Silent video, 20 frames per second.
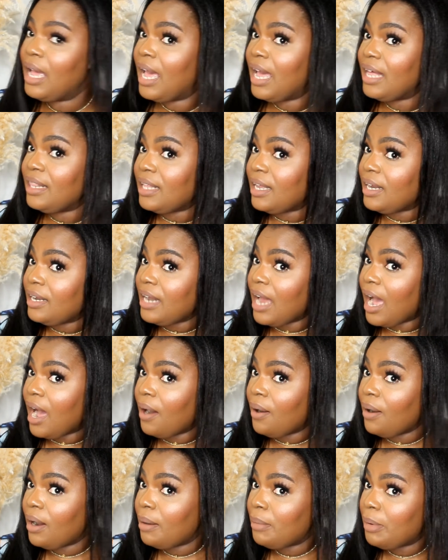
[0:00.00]
And then
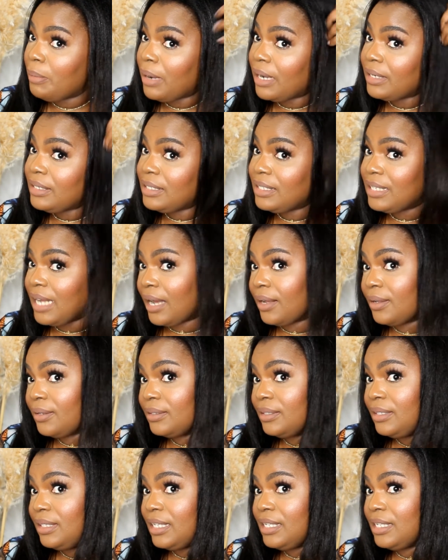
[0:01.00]
now I'm about to
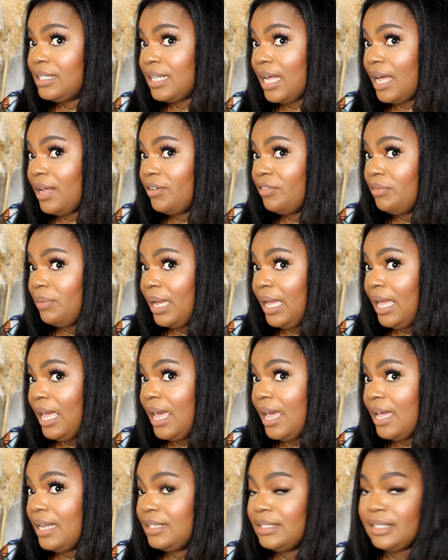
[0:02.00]
tackle this side of my
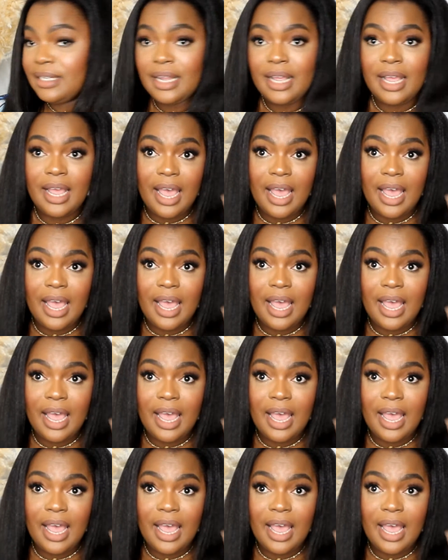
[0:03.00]
head,